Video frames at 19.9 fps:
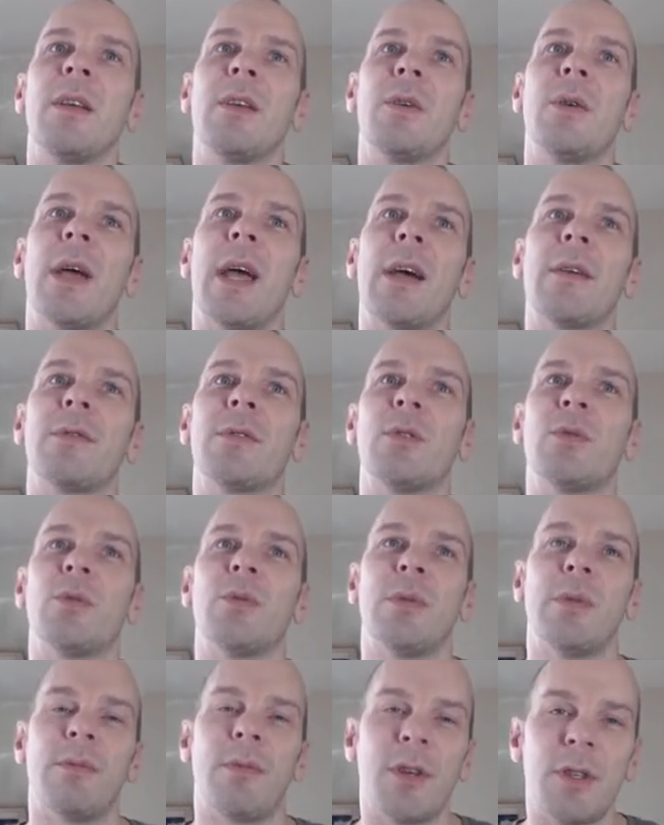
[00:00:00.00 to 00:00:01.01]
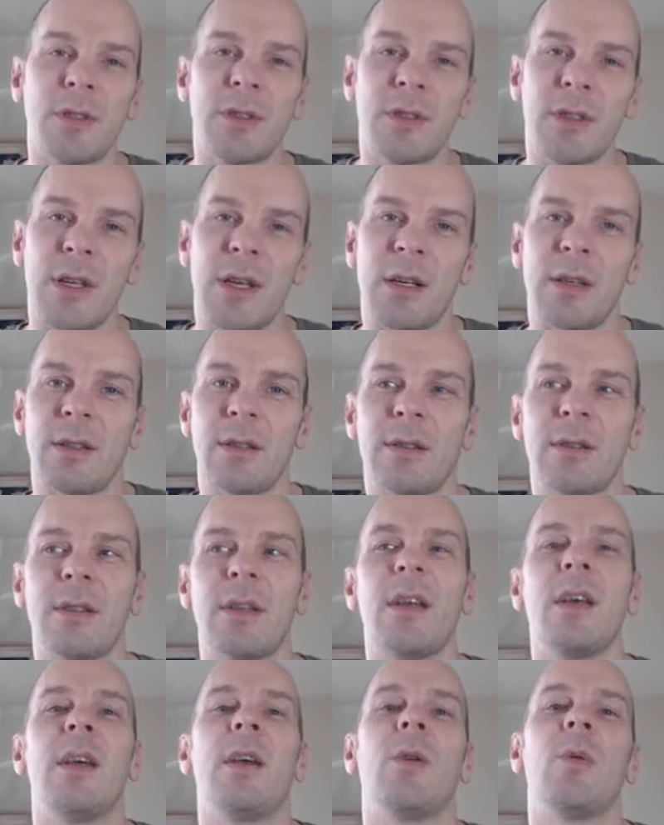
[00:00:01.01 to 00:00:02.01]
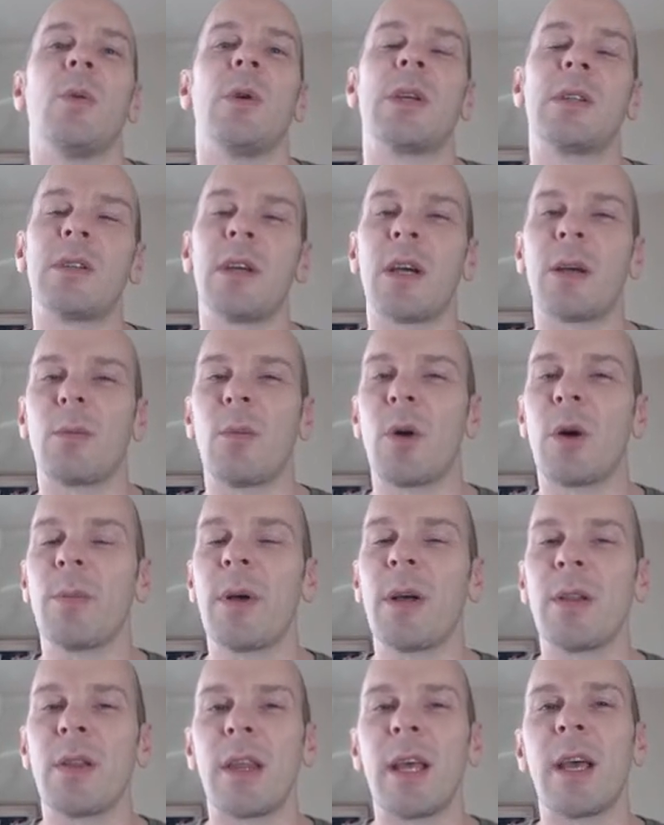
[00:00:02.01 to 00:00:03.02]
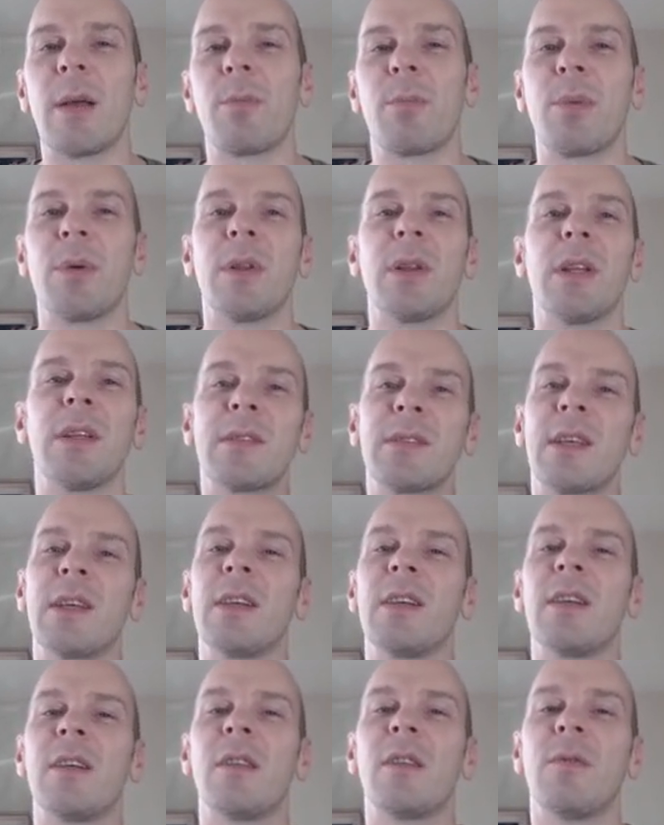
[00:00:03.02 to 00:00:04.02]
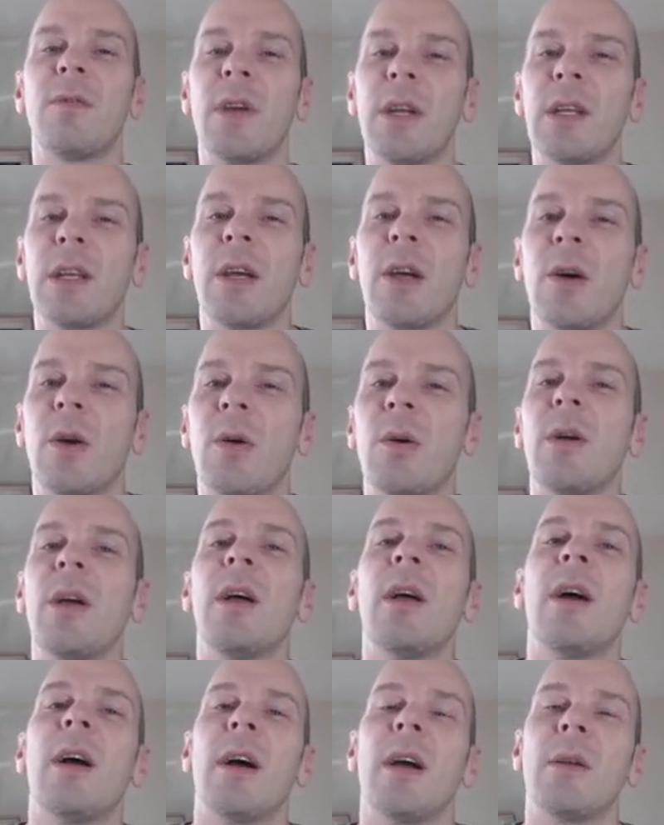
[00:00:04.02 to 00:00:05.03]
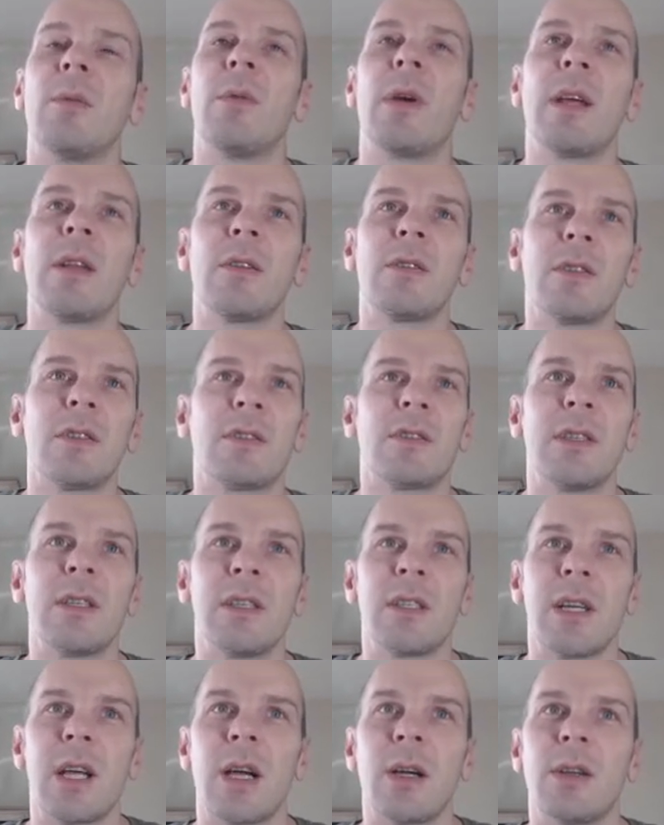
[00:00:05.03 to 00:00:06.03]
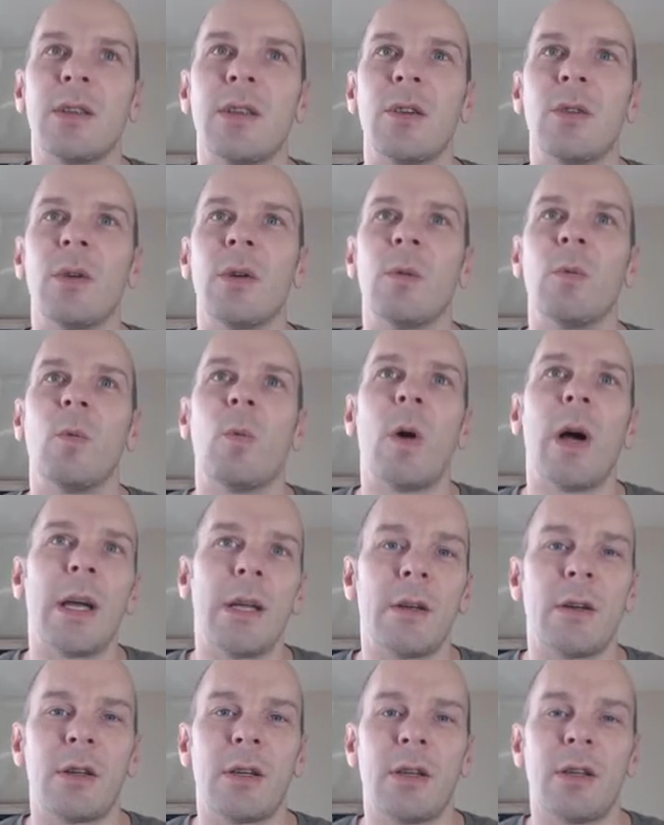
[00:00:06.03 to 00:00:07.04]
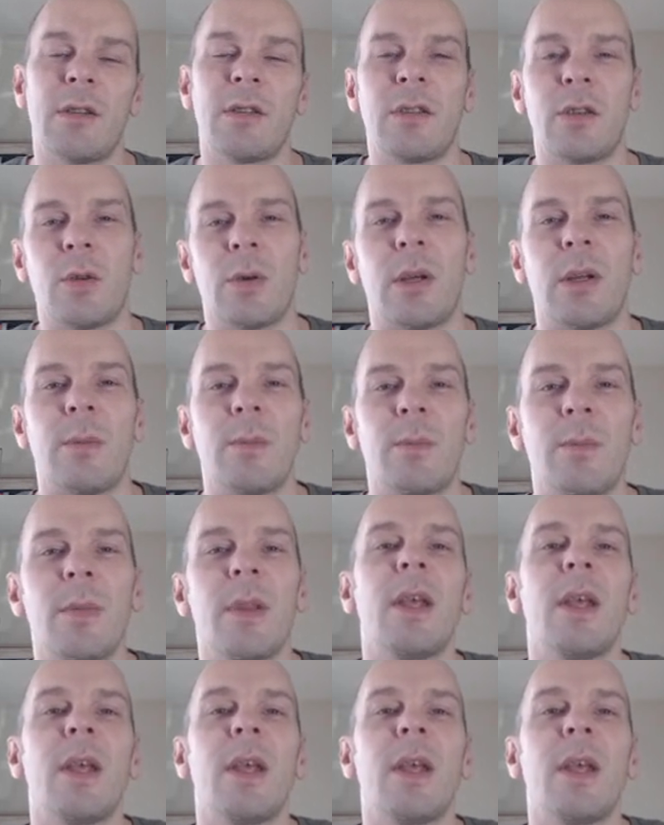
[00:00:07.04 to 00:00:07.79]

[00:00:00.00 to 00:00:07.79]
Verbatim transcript: You have to reverse things. We could talk more about that, but let's get into the video. I'd rather just teach you how to do it and why you're gonna do it.